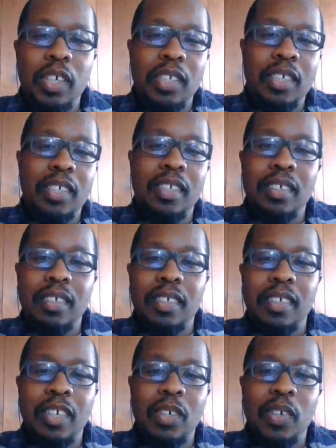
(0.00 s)
struggling to
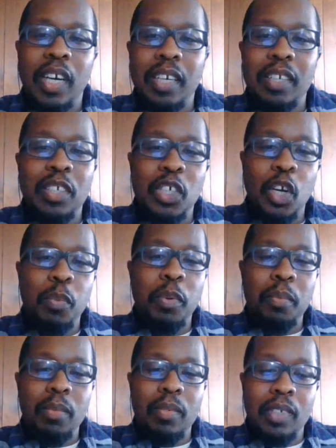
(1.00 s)
kind of
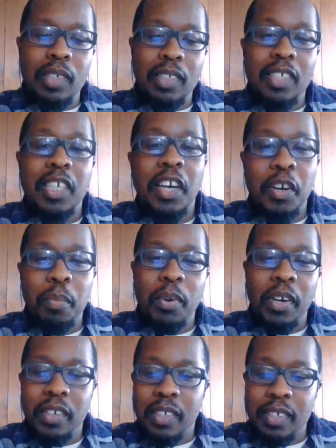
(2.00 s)
determine the scary
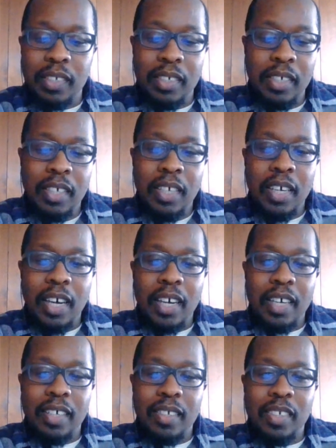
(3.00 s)
part is
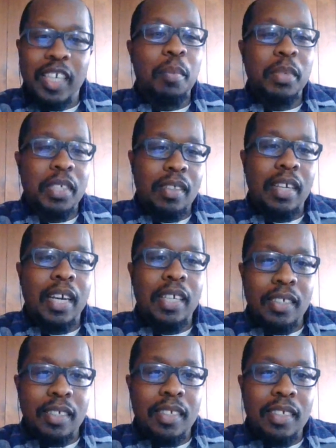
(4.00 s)
time is of the
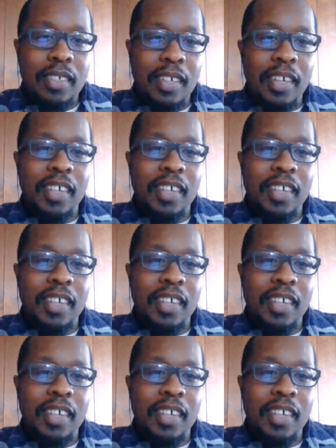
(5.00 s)
essence.